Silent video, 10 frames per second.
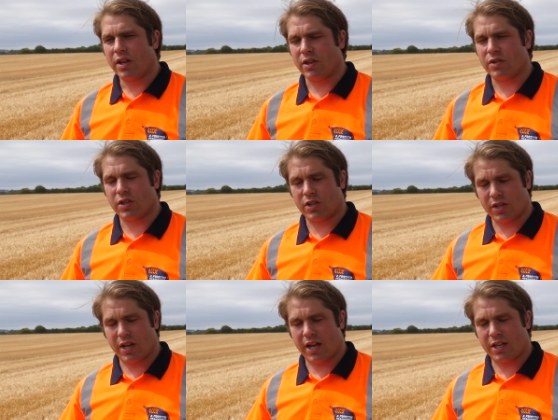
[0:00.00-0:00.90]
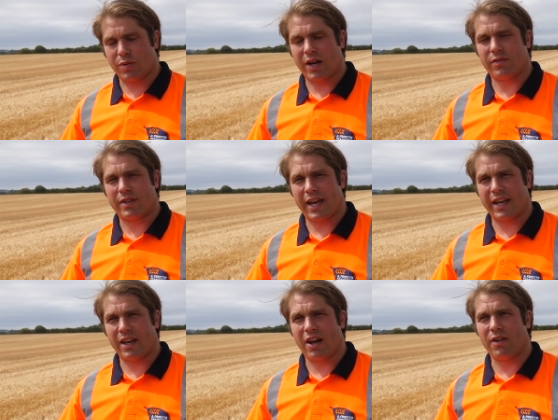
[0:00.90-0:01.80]
use this
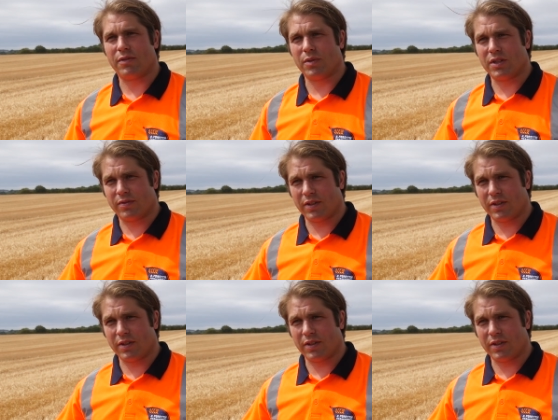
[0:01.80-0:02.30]
1210 afterwards